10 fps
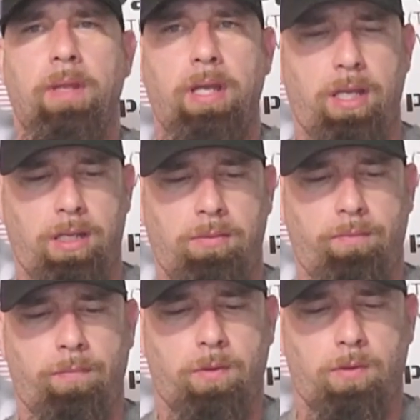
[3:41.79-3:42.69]
and
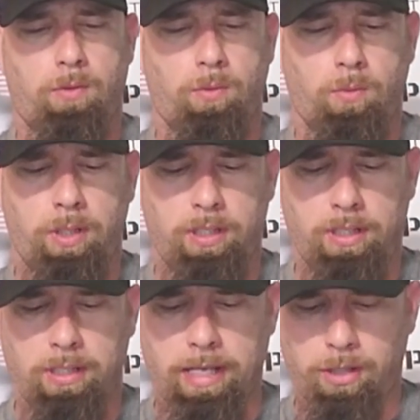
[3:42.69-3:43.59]
what it
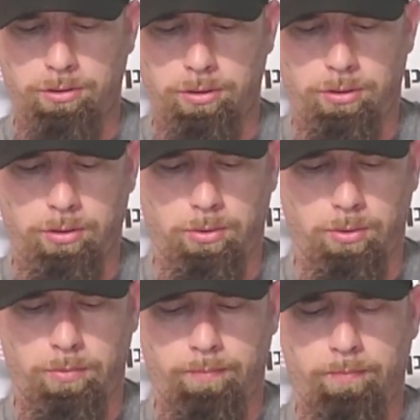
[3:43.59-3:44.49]
allows you to
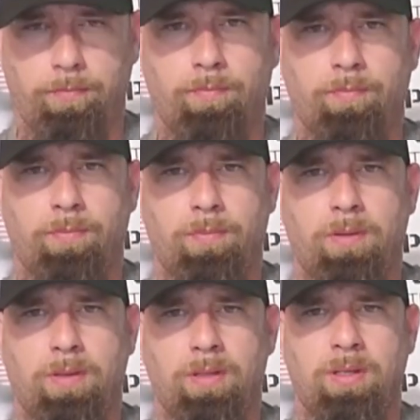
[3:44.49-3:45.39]
do,
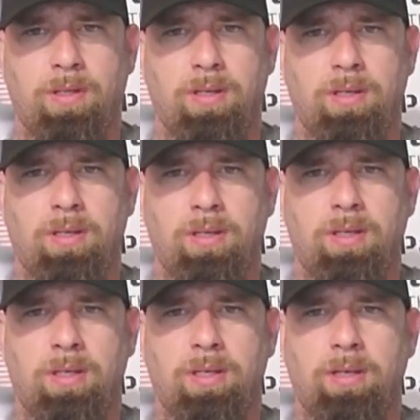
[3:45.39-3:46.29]

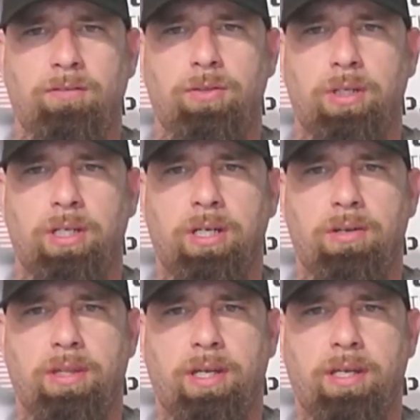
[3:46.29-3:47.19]
if you can
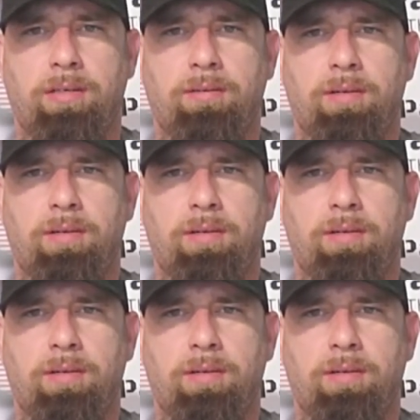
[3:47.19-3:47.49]
hear that,